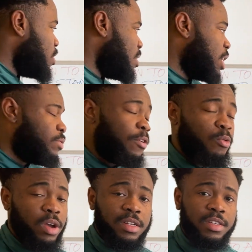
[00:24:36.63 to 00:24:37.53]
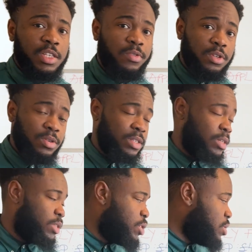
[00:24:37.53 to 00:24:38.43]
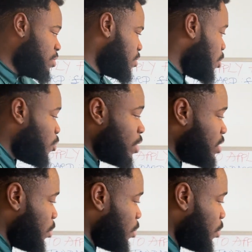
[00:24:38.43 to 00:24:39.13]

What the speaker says: it takes 5 working days for you to get a decision. Hopefully it's a